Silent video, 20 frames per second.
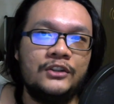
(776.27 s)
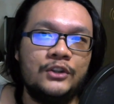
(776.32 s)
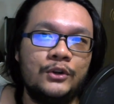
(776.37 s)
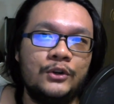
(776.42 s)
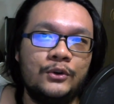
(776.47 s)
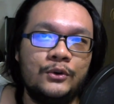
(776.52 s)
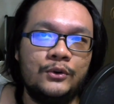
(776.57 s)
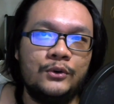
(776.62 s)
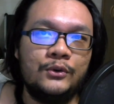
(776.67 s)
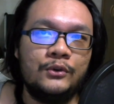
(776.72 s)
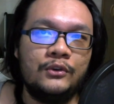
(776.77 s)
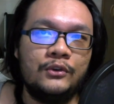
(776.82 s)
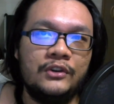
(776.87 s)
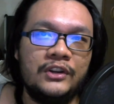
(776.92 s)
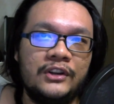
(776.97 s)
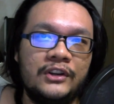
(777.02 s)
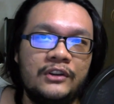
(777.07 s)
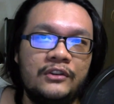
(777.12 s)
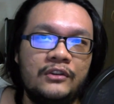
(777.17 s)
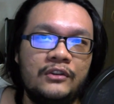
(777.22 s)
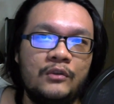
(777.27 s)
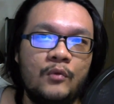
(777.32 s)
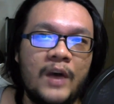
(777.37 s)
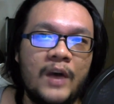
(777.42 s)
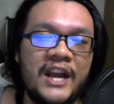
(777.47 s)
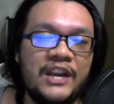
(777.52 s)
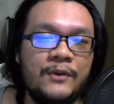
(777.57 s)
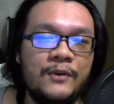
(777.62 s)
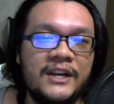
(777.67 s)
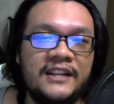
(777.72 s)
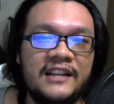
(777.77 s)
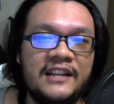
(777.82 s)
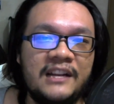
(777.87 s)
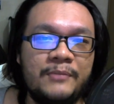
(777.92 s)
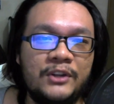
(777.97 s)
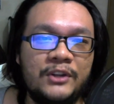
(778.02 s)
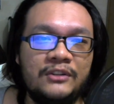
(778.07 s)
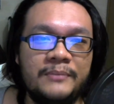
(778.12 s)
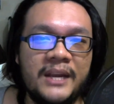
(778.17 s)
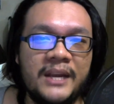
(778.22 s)
So why you want to
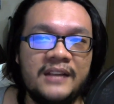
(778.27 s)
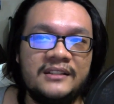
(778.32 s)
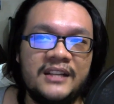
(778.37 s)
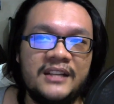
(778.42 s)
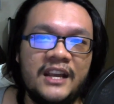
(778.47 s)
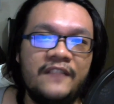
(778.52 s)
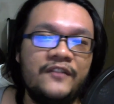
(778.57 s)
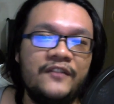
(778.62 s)
teleport to base?